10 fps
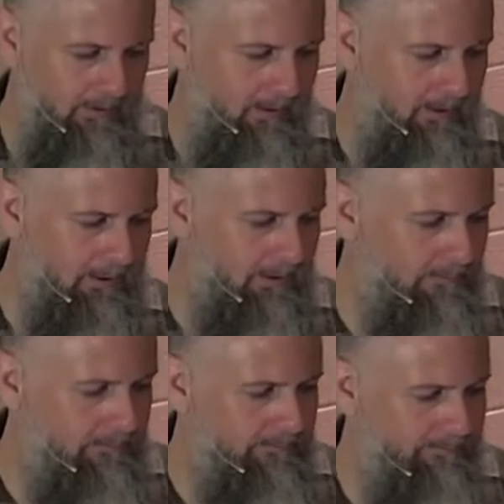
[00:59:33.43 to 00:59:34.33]
But
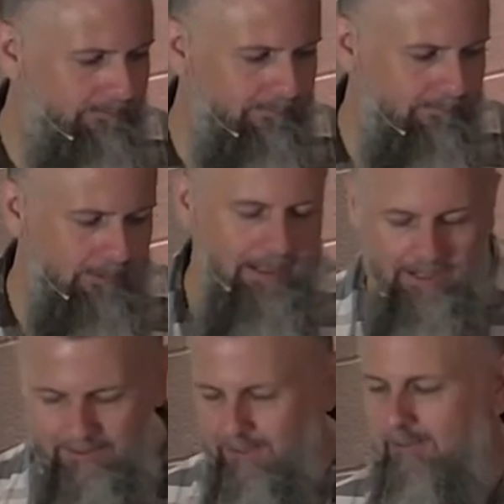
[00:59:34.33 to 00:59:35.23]
like
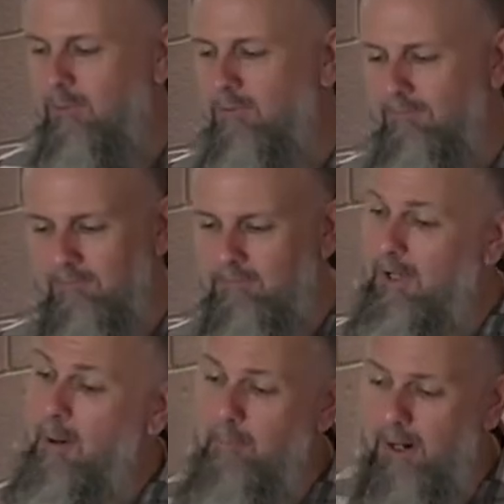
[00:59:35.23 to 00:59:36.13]
I said,
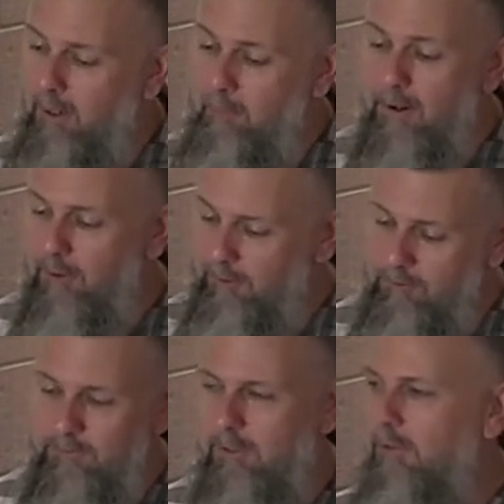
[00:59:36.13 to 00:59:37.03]
a
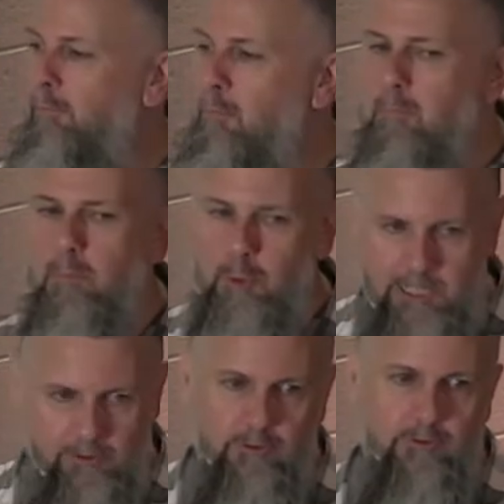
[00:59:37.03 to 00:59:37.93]
burial does
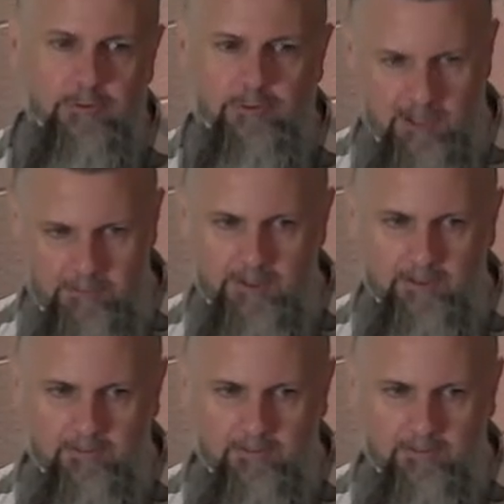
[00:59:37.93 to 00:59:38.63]
preach something.